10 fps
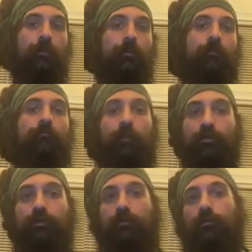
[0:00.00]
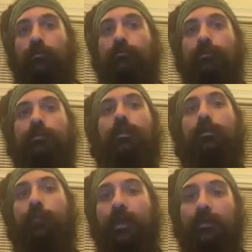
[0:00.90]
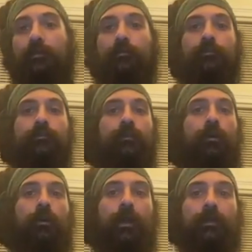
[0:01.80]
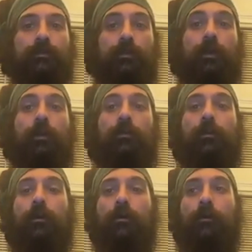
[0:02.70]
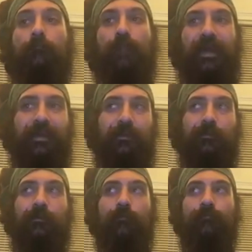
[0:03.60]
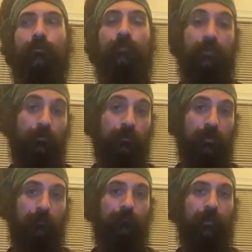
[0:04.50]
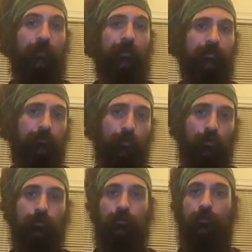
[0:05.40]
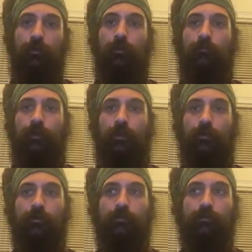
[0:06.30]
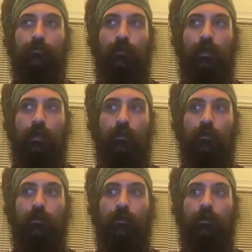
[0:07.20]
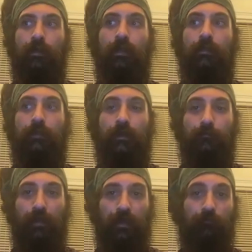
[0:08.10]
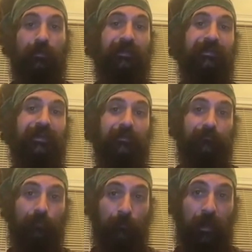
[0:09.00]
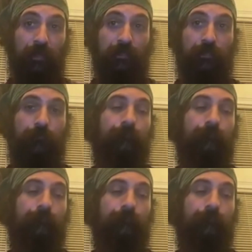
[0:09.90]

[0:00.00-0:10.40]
Most herbs that are painkillers are actually pain reducing, and that's important because we need that pain, we need that inflammation